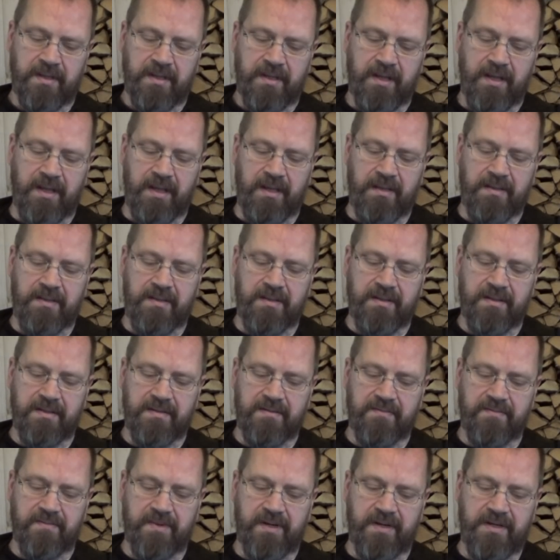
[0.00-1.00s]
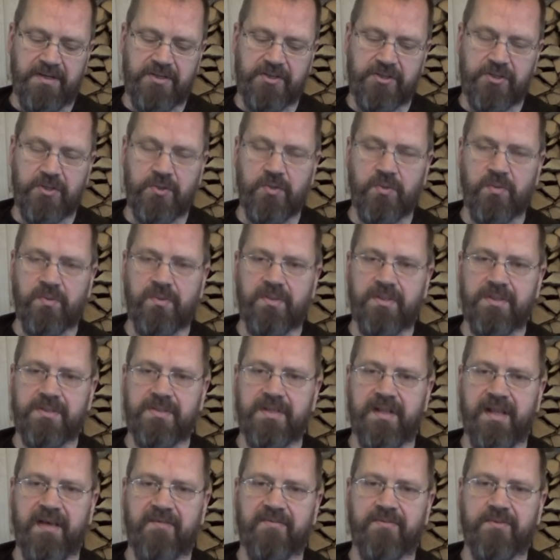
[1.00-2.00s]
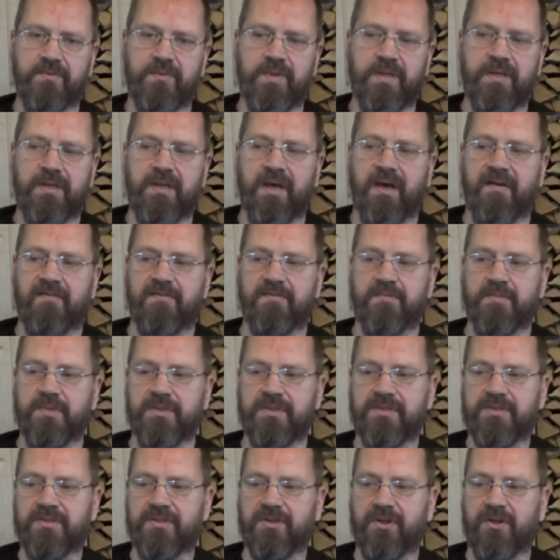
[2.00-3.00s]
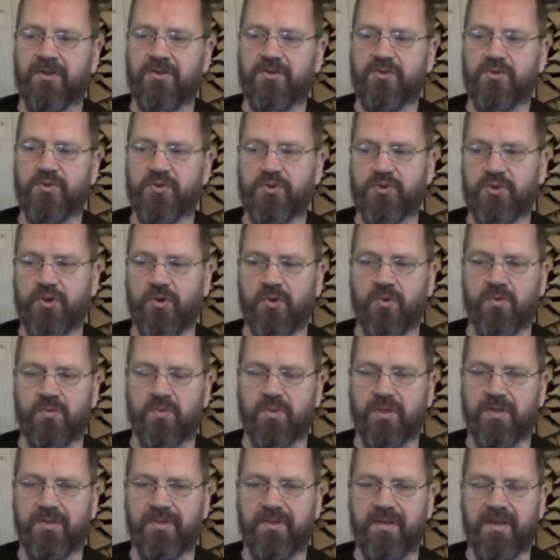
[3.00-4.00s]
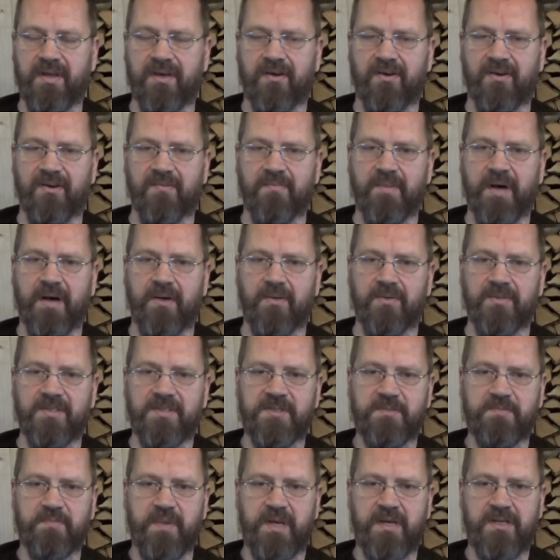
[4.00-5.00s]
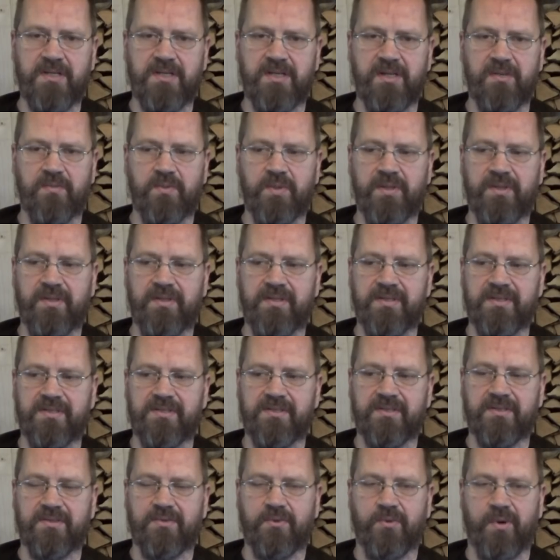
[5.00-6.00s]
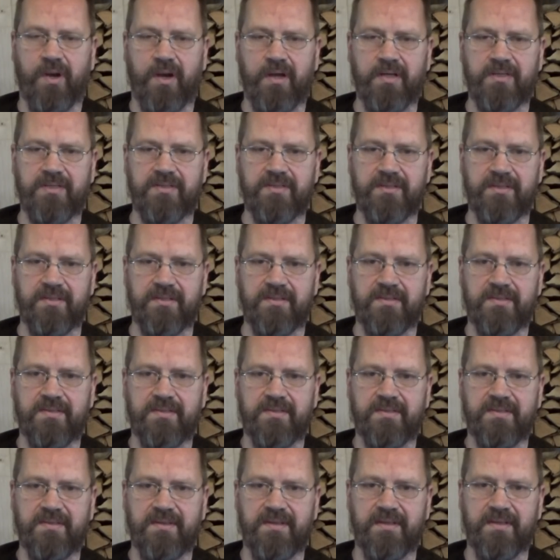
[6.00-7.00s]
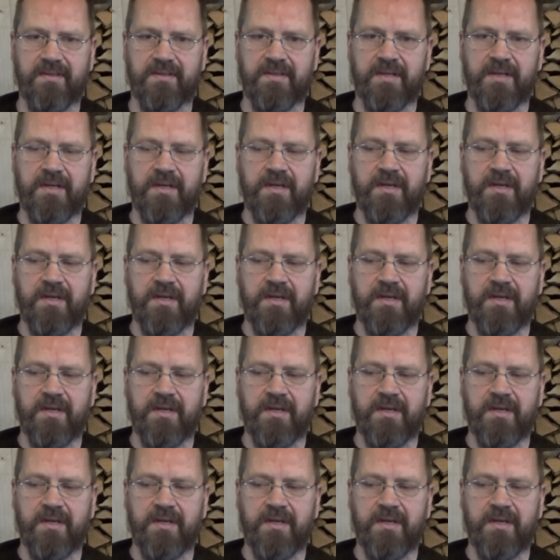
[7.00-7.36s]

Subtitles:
And very soon this left-wing government started to show what they are about, especially with this crisis. Yeah.